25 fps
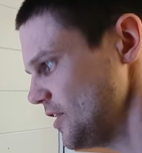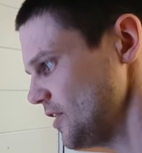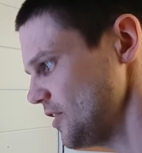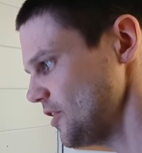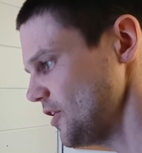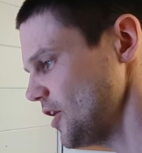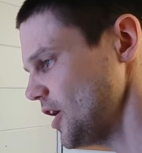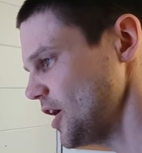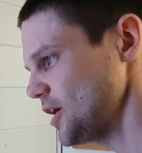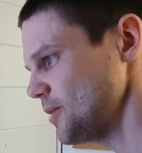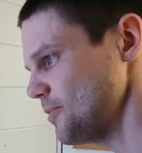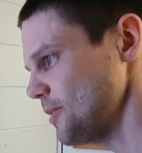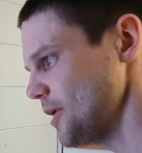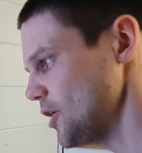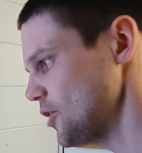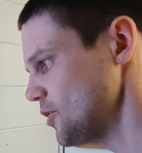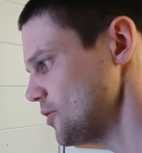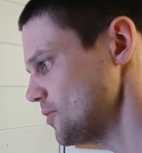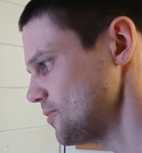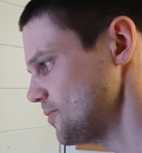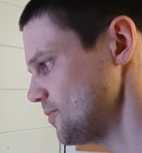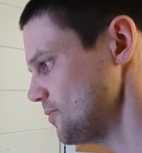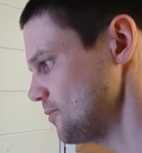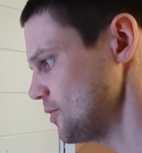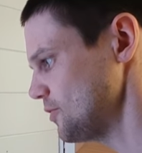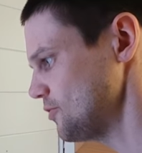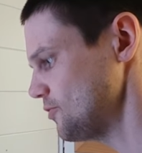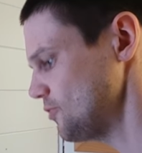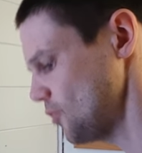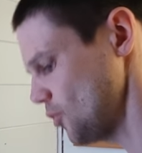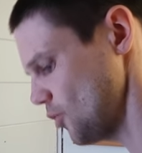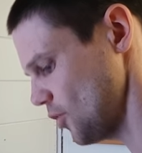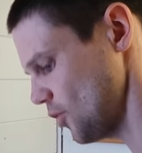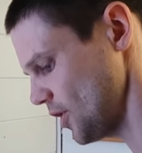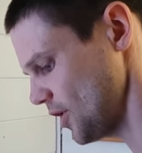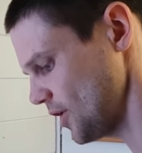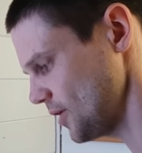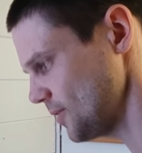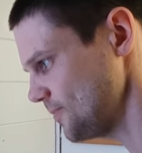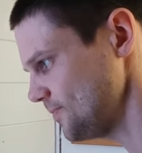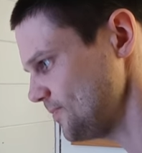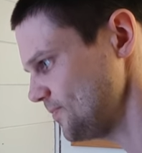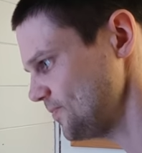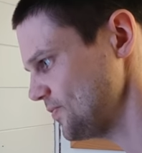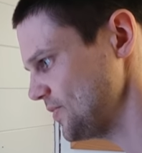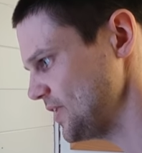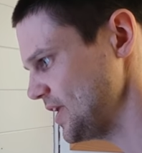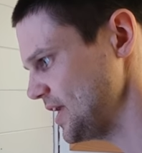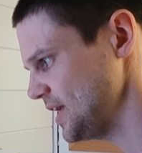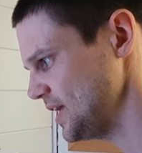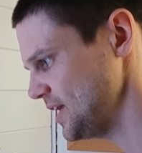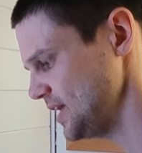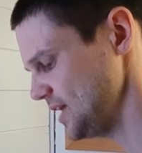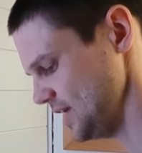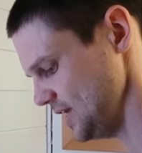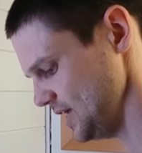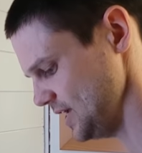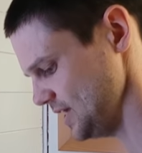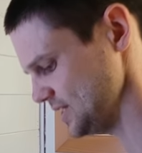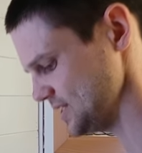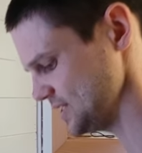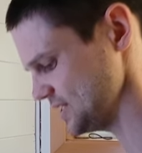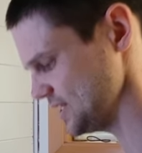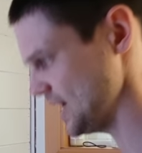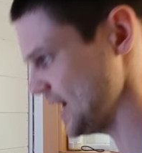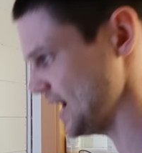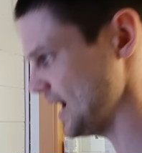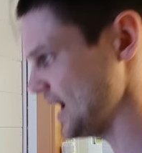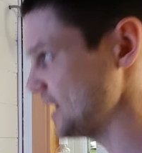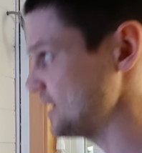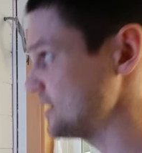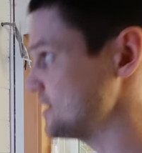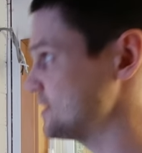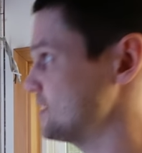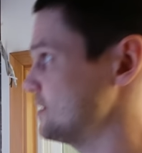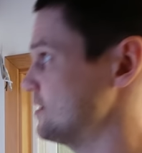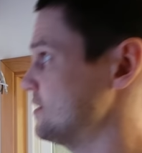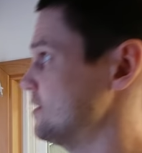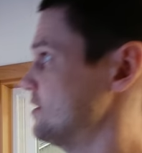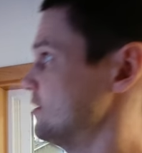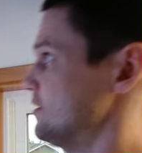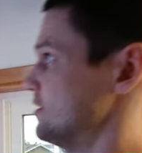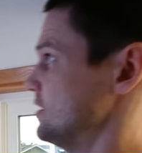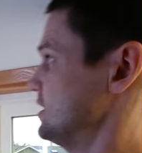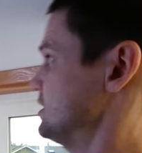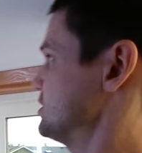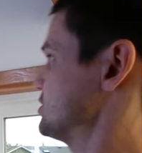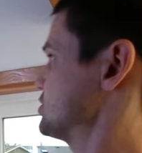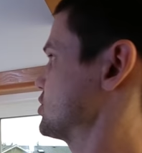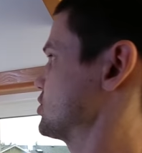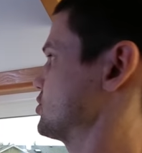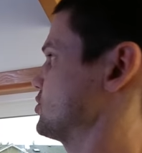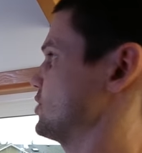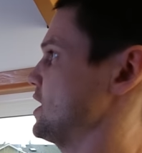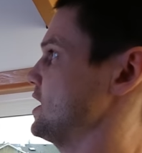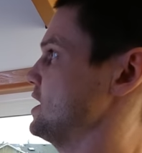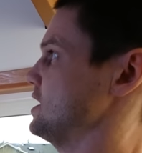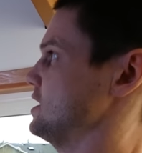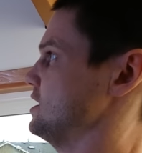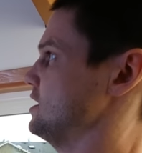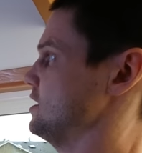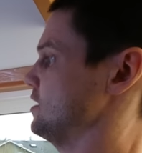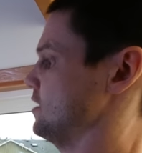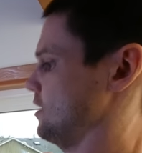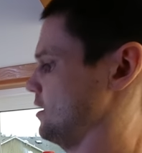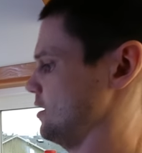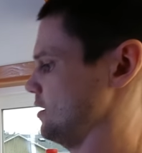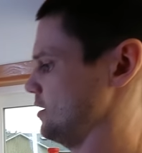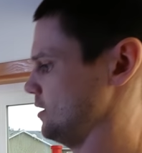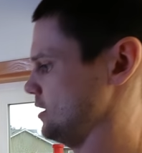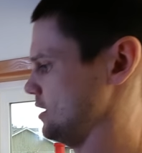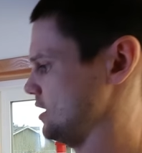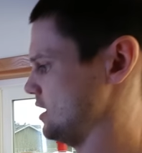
thought about before, is that these are great here,